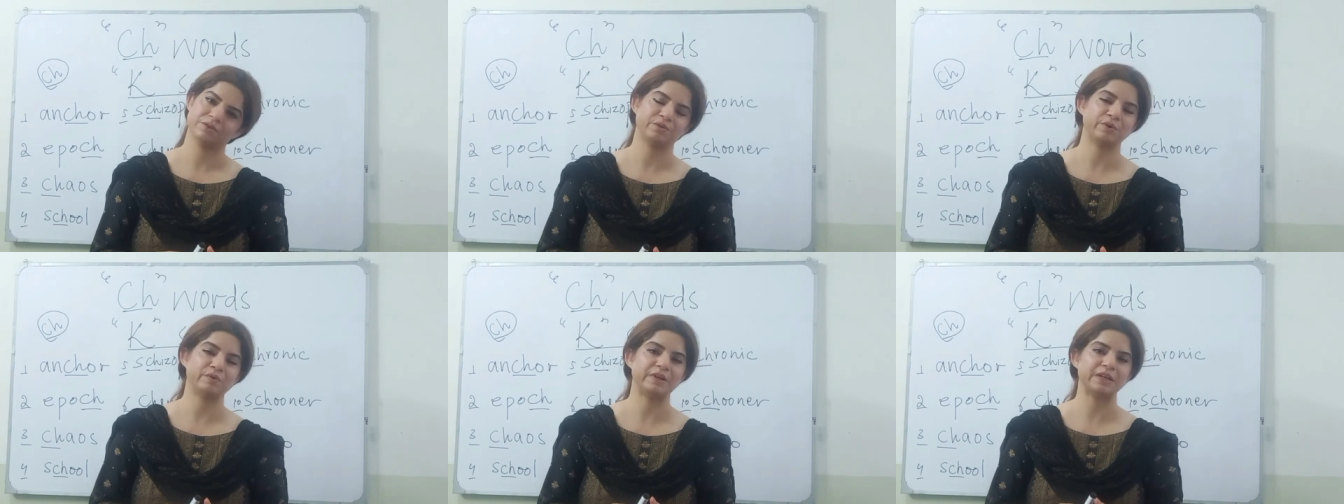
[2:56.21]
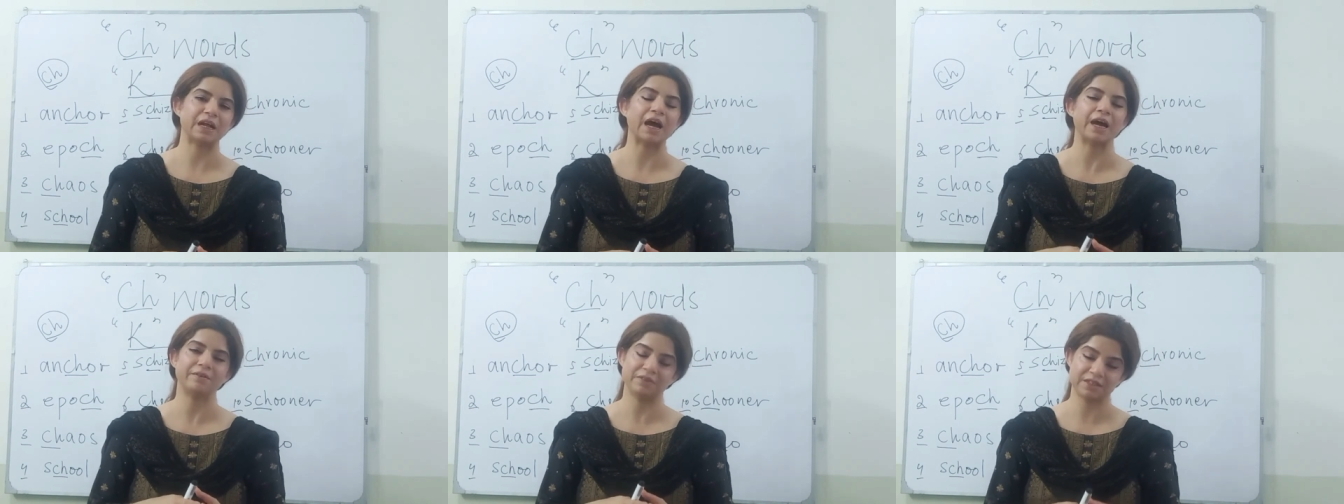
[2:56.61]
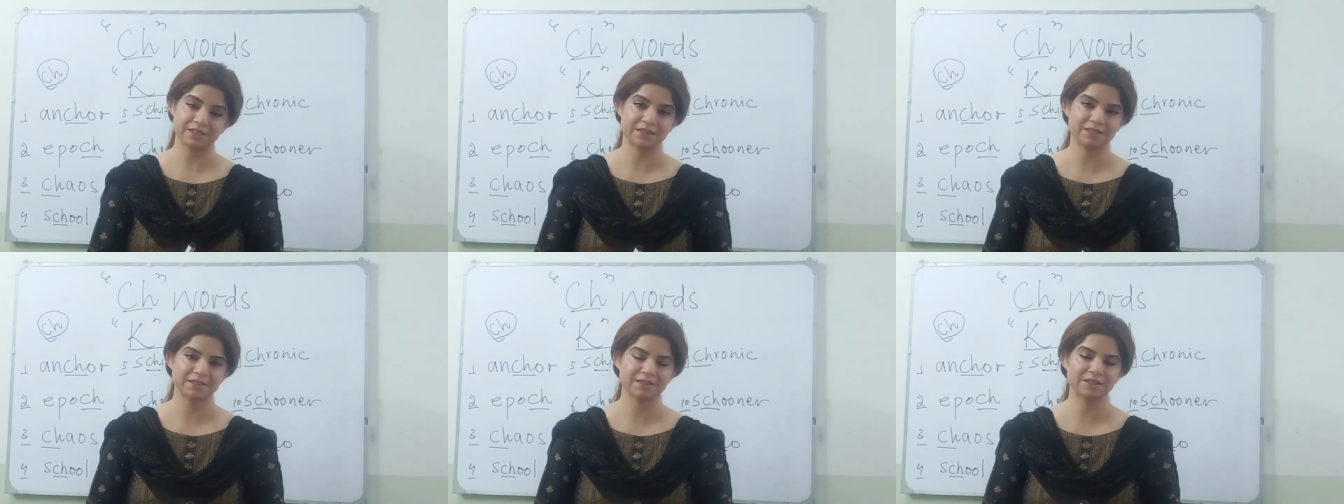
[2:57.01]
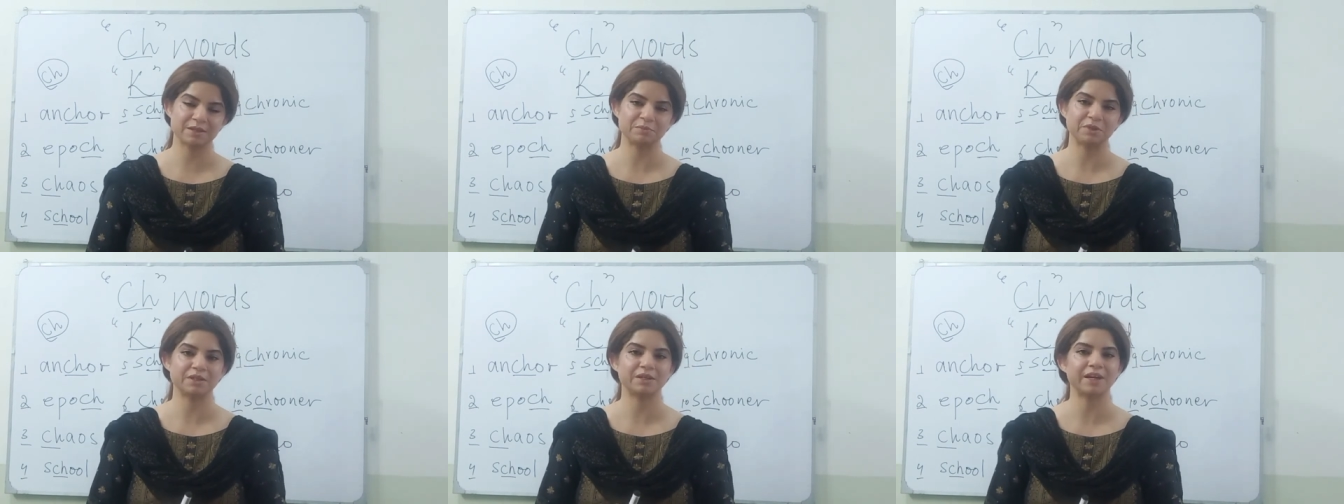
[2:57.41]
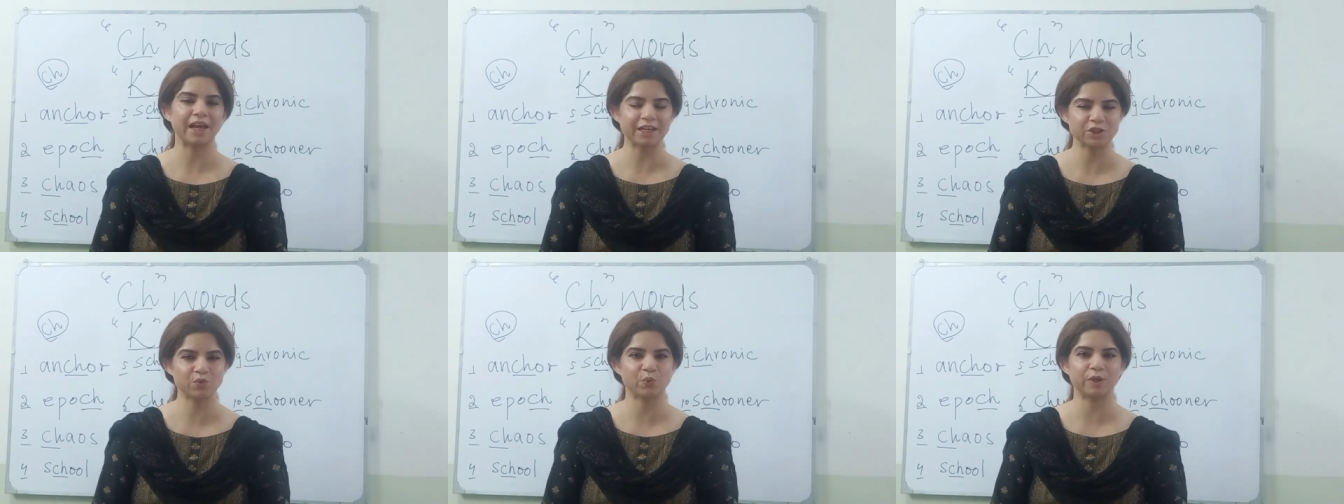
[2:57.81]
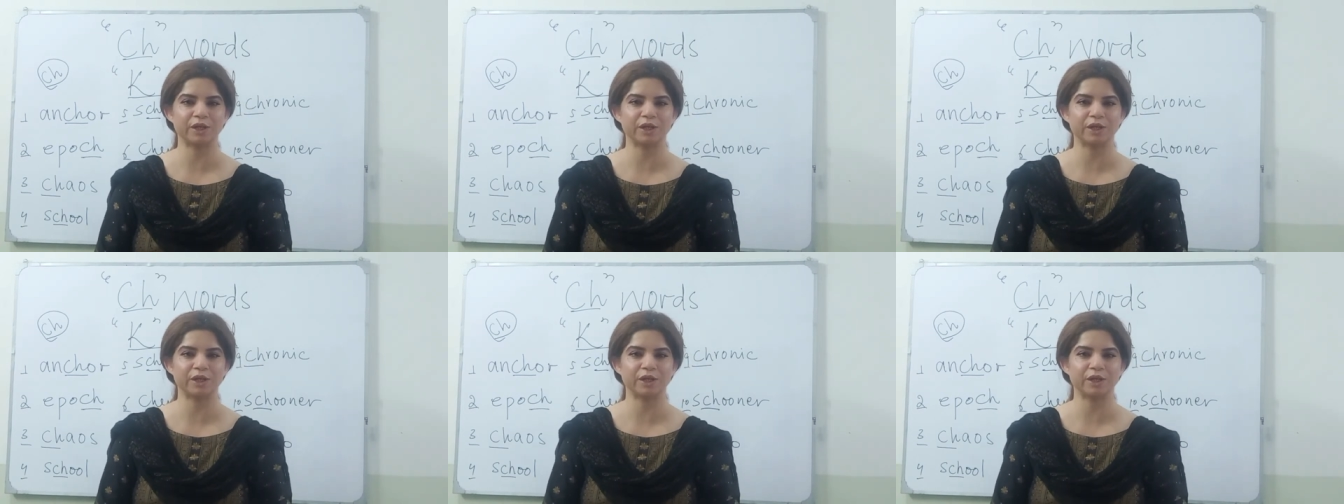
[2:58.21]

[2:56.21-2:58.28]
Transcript: We will, I will discuss them in the next